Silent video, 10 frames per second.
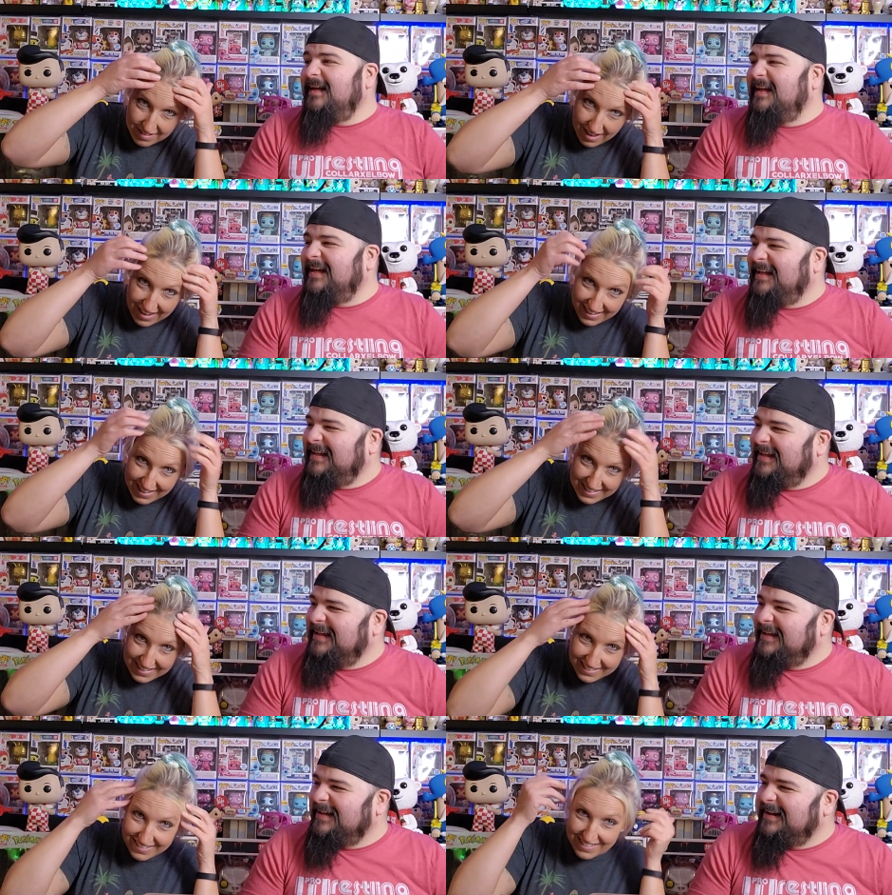Speaker 1: I, I
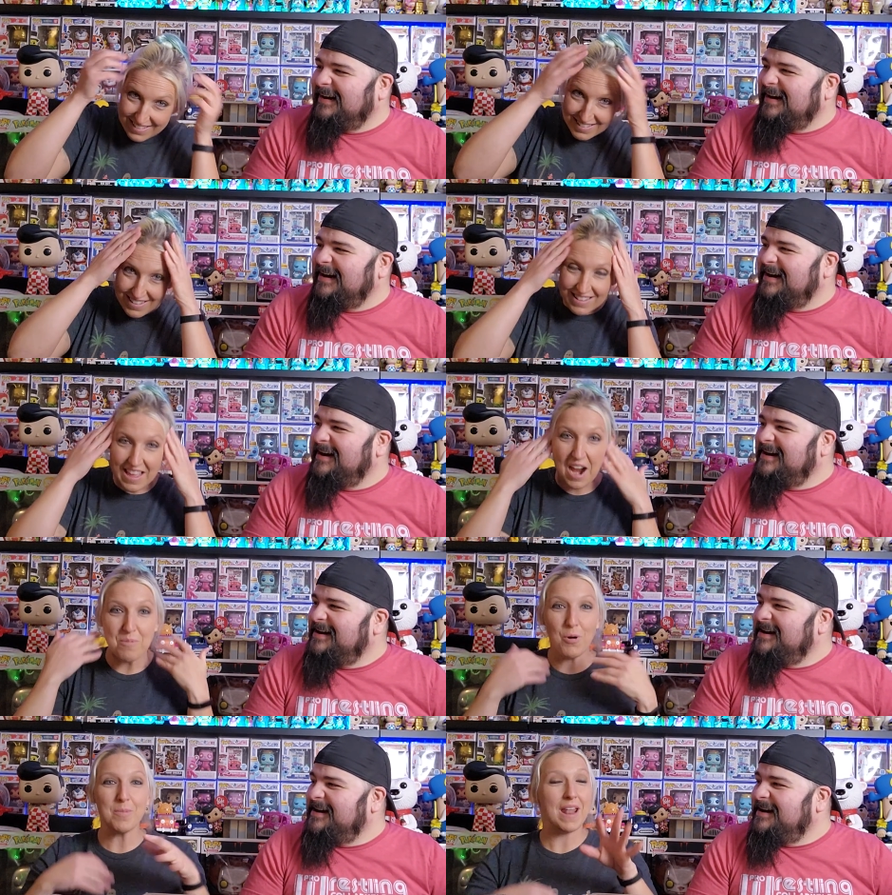need a. The hair
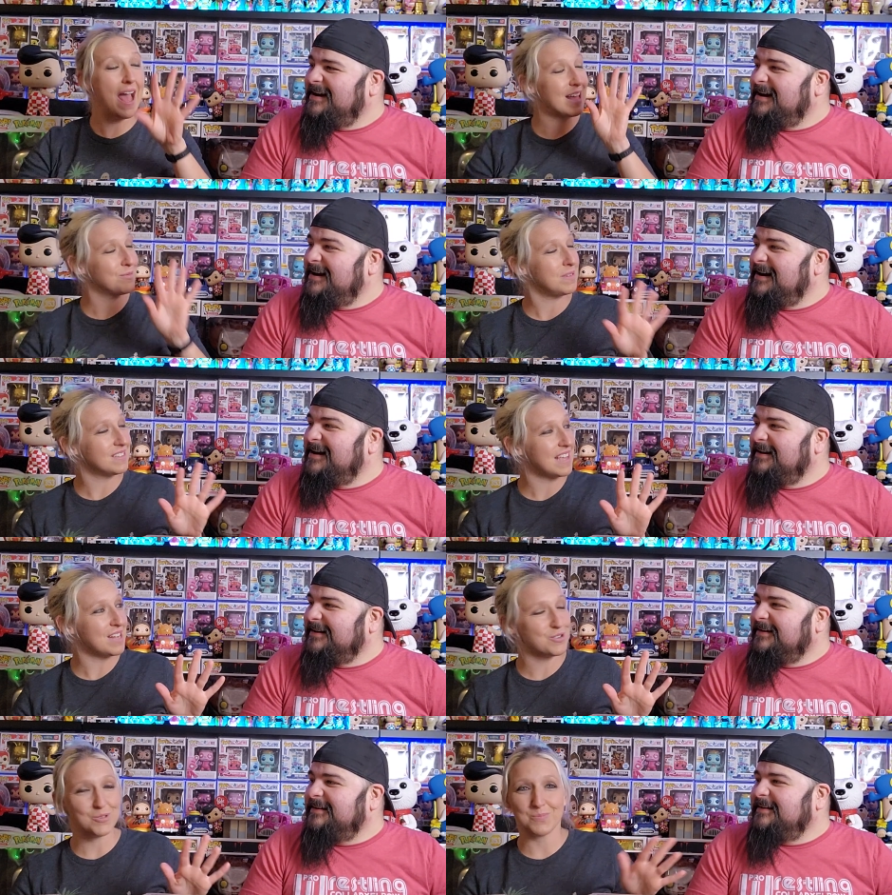appointment has been
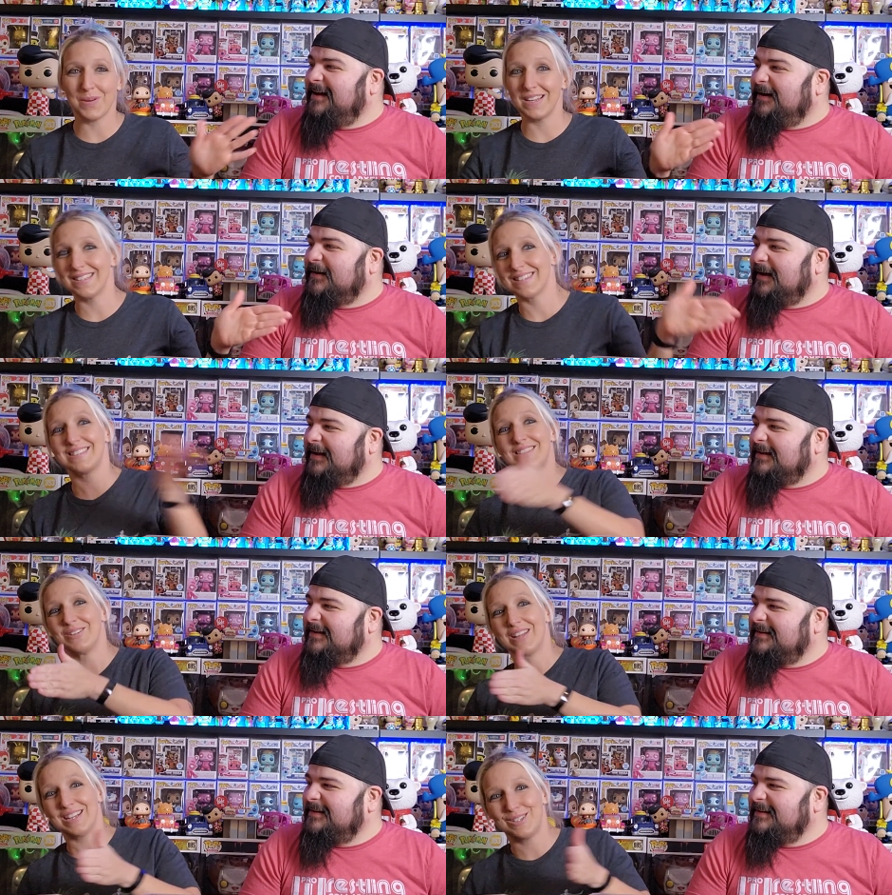scheduled, but okay. it's still
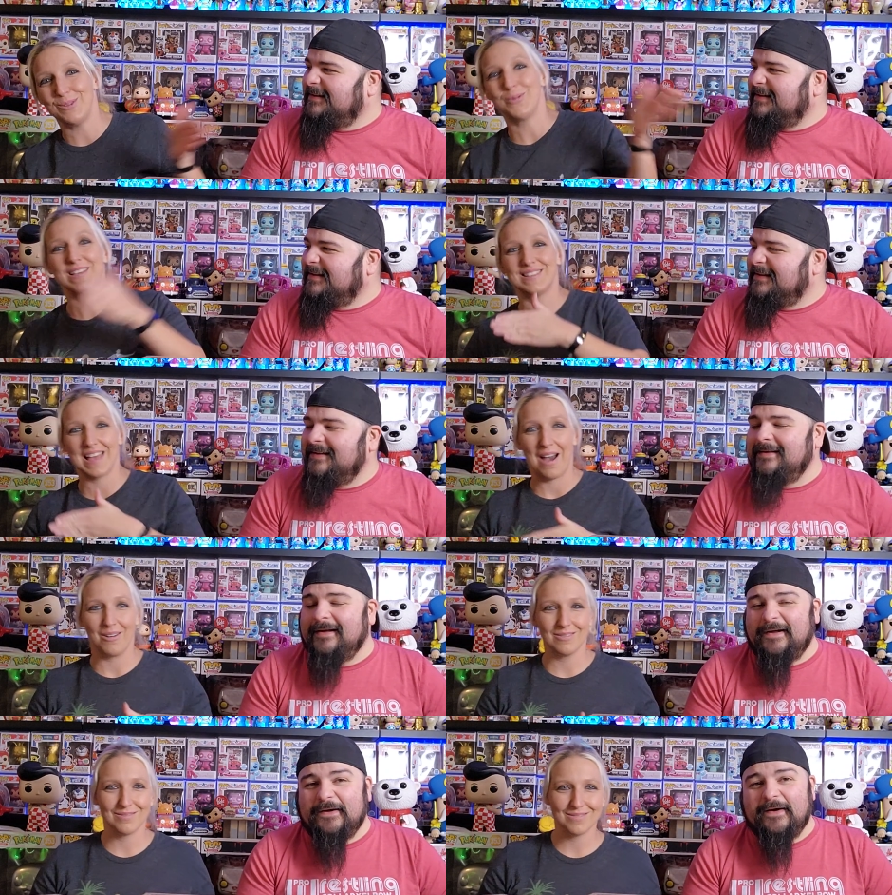like two weeks out.
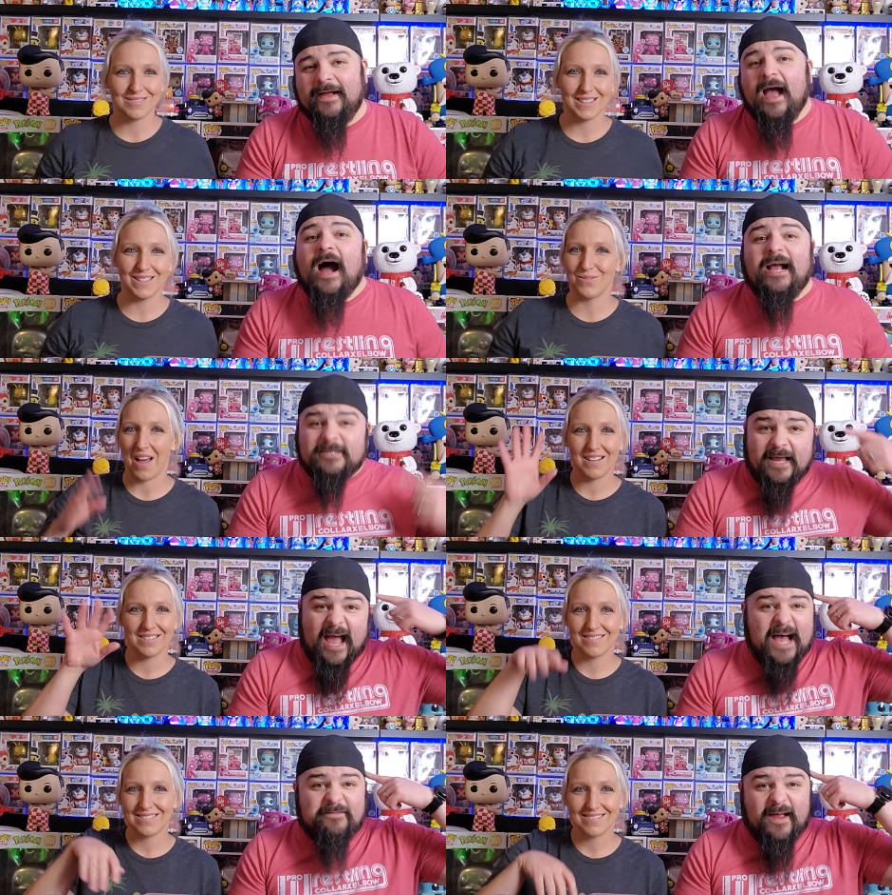All right.
Speaker 2: I actually
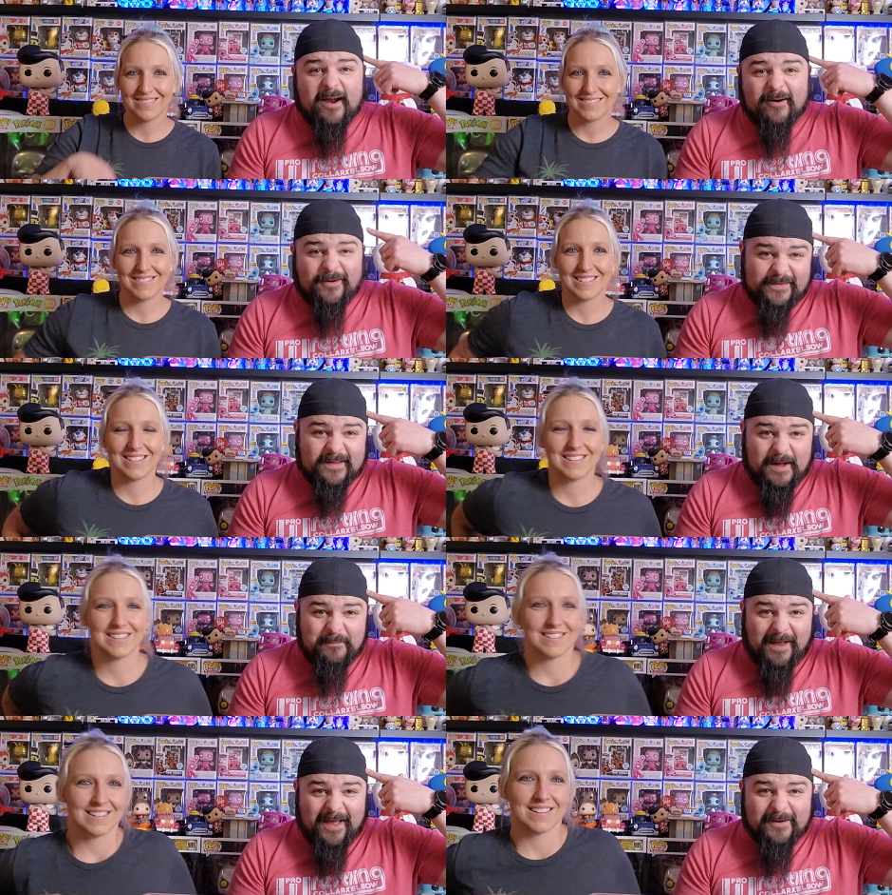have hair on the top of
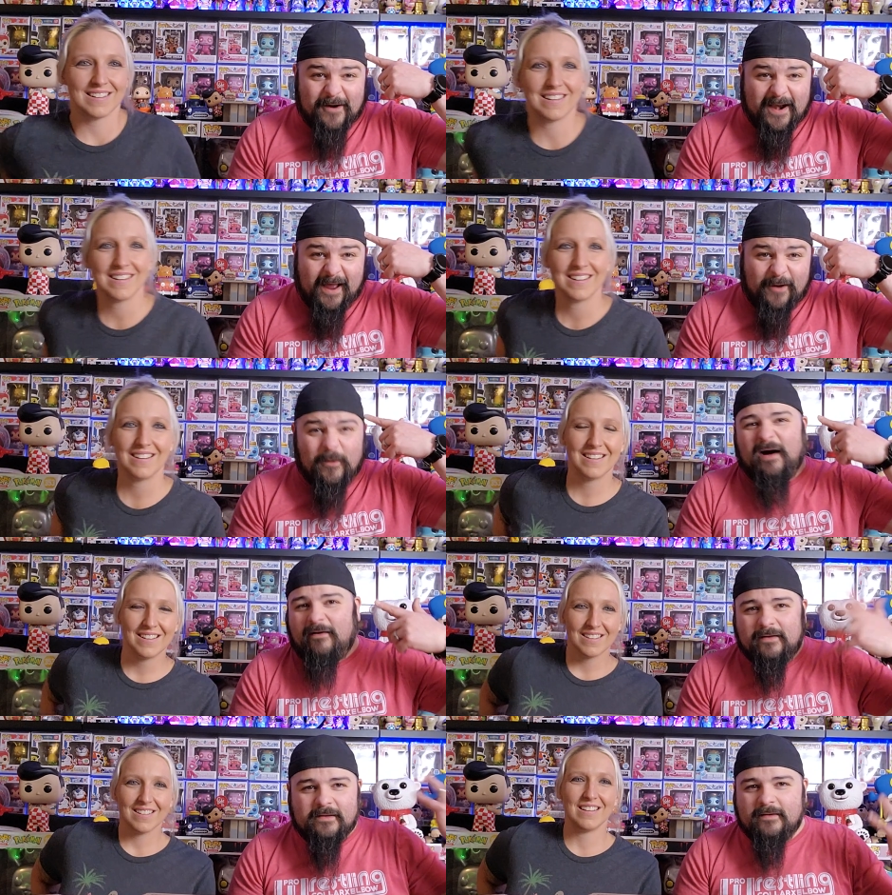my head right now. Well,
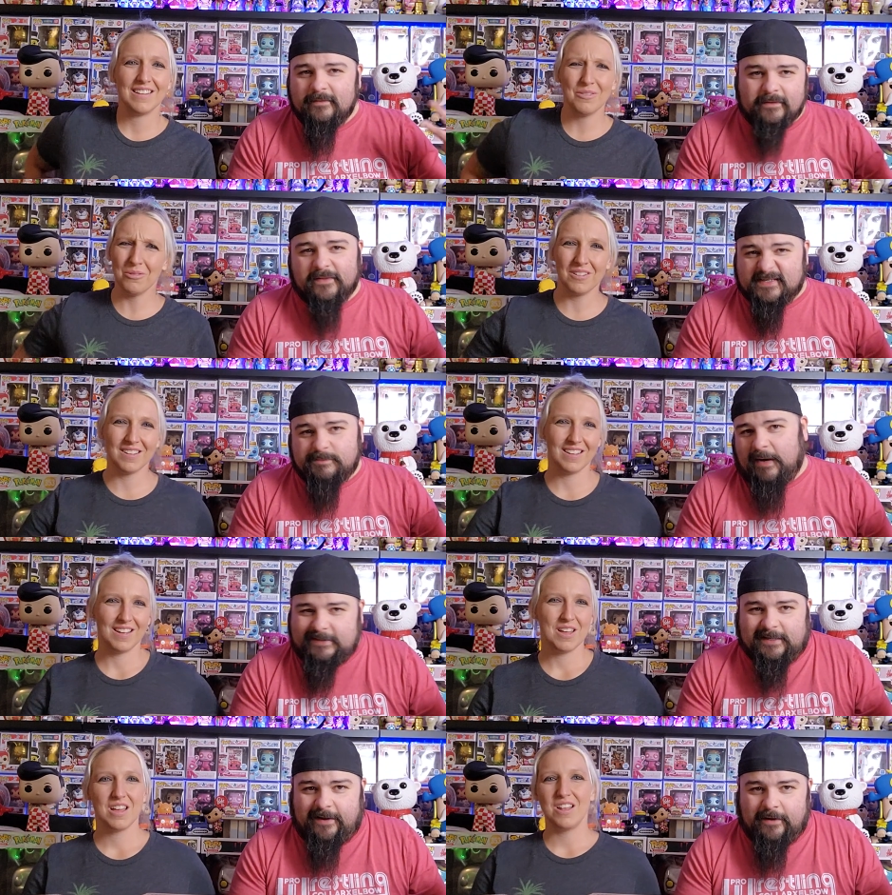in the
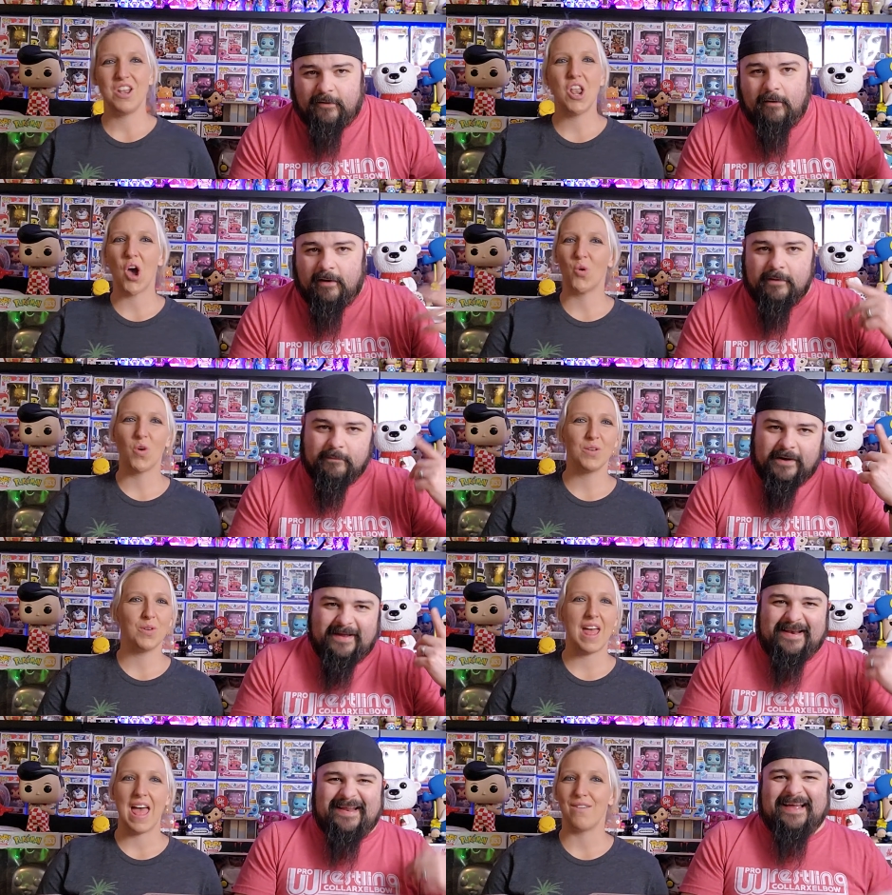spots that can grow. No one
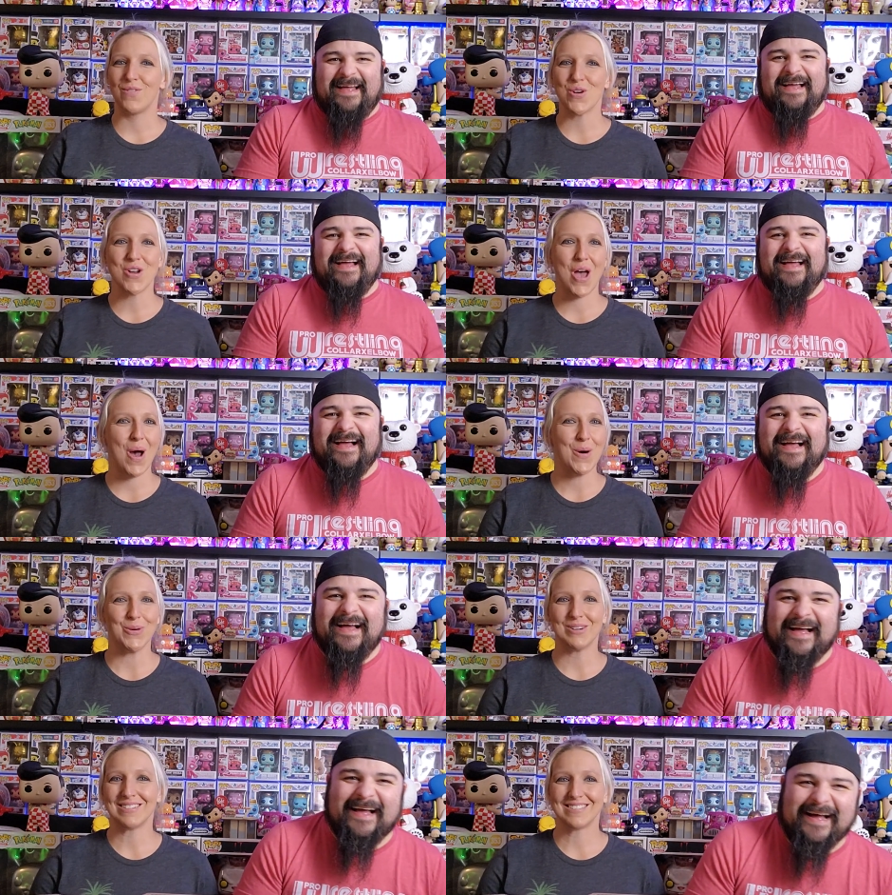would ever know.